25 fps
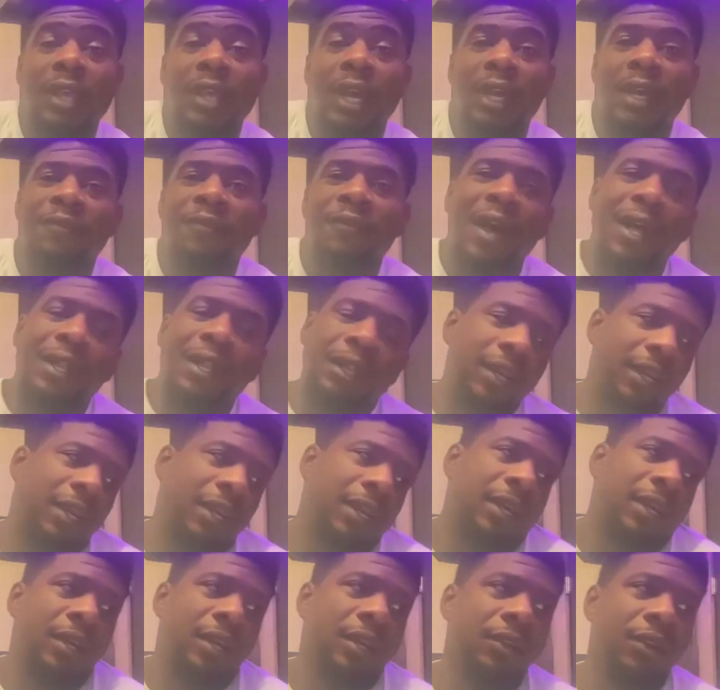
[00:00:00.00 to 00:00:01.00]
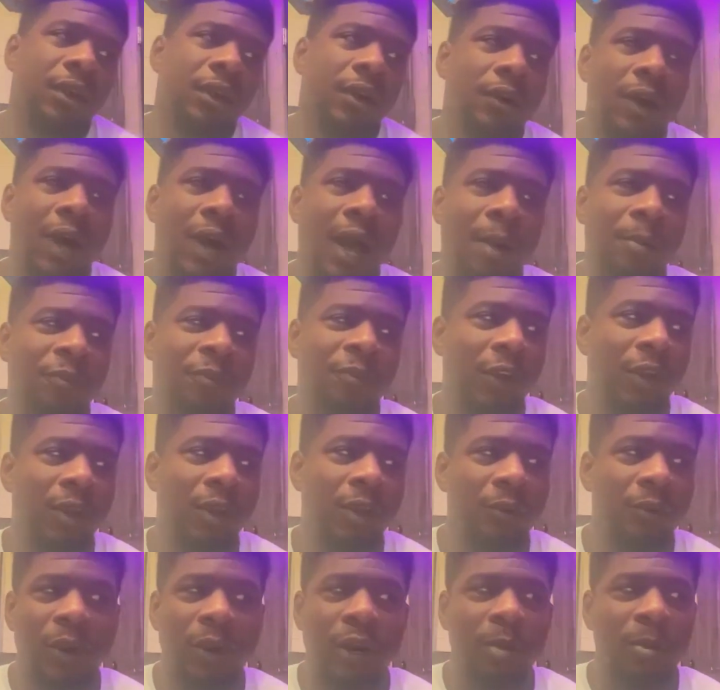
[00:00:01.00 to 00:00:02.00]
like if I, you know, I'm very
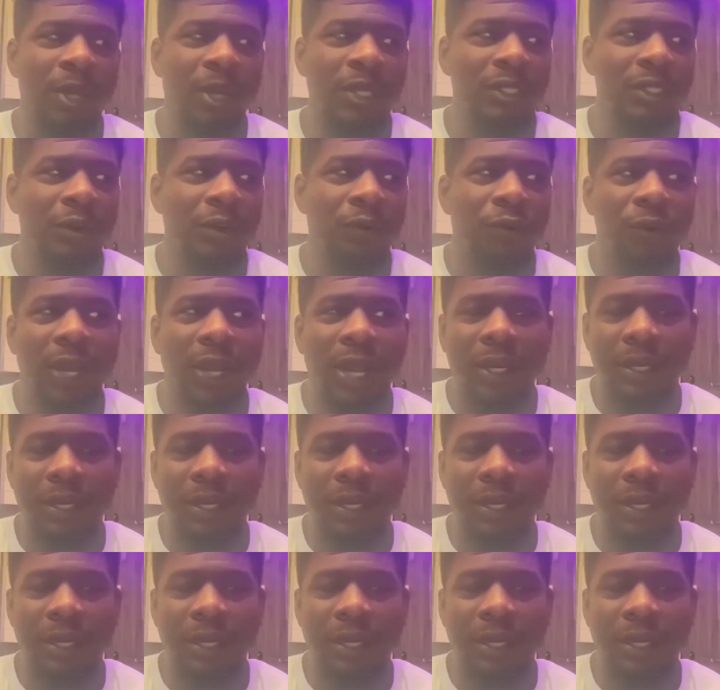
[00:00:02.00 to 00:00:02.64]
aware of myself. When I